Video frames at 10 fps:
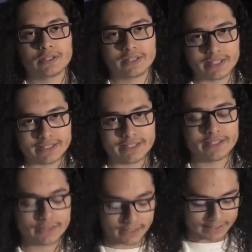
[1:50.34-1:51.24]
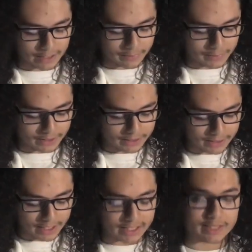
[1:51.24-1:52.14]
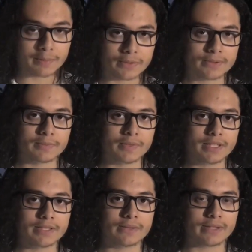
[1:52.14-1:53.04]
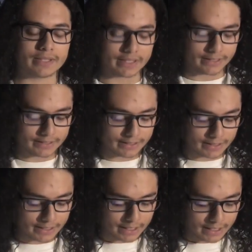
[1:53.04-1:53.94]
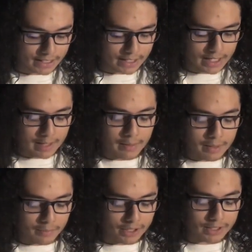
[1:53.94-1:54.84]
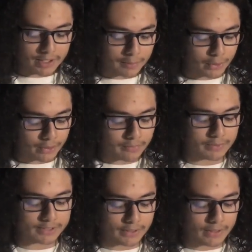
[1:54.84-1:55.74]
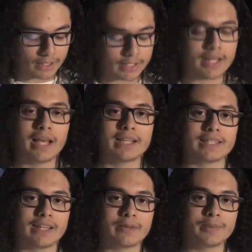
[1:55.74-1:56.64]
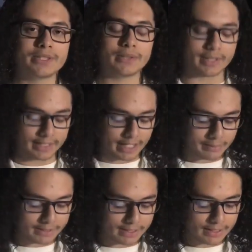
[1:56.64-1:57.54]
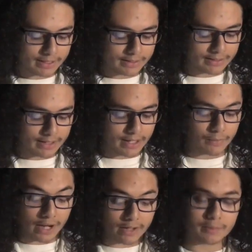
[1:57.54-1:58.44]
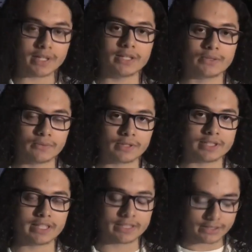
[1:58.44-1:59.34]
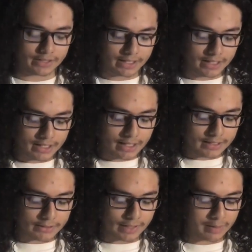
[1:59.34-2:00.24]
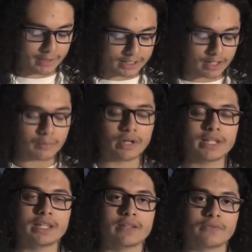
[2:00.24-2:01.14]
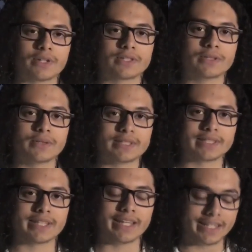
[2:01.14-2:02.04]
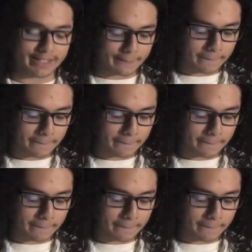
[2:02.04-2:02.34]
KidSingers has helped me and exposed me throughout the years. Being in the program for so long has allowed me to adapt around my introverse nature so I can be job ready and functional in society.